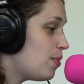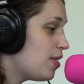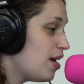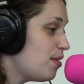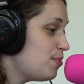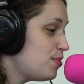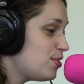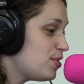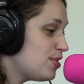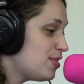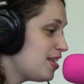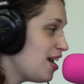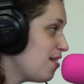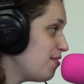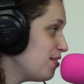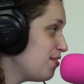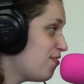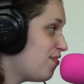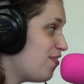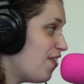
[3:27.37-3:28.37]
But I was just
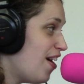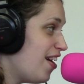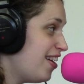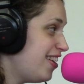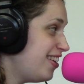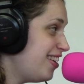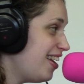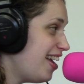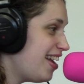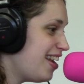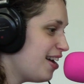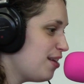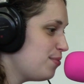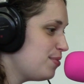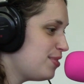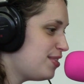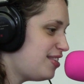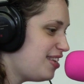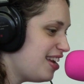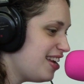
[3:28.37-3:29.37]
having fun, and I
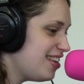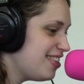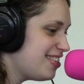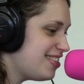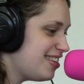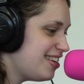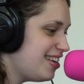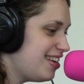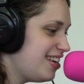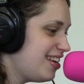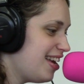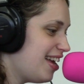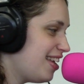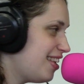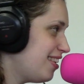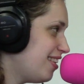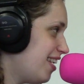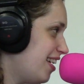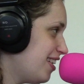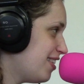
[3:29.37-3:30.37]
was dancing
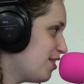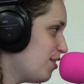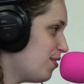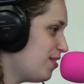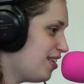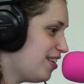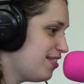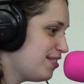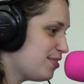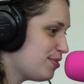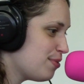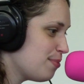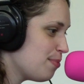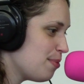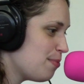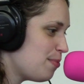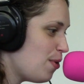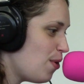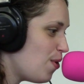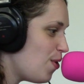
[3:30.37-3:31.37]
and like going on the
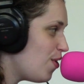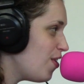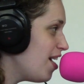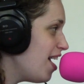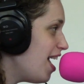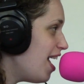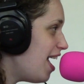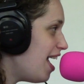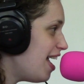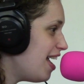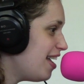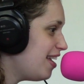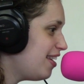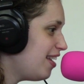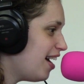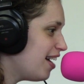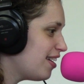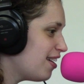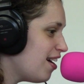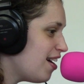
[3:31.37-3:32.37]
stripper pole, and
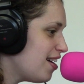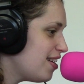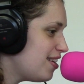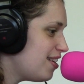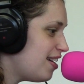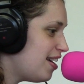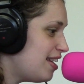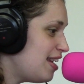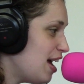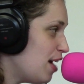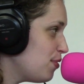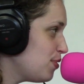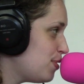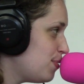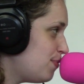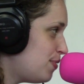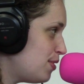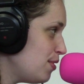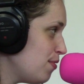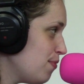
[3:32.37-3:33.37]
I got an ounce
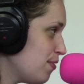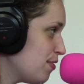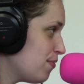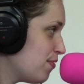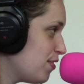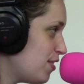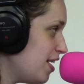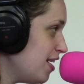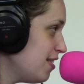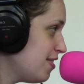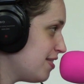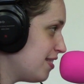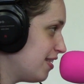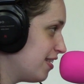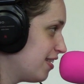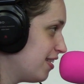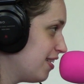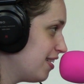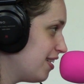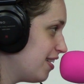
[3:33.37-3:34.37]
of silver for
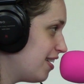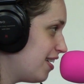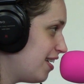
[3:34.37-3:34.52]
dancing.